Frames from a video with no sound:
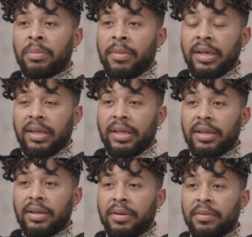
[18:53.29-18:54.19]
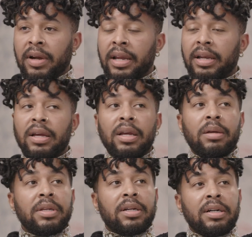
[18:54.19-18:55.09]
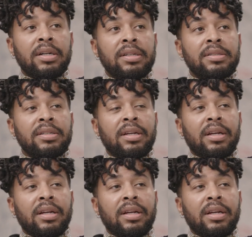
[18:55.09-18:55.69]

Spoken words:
of money, right? Because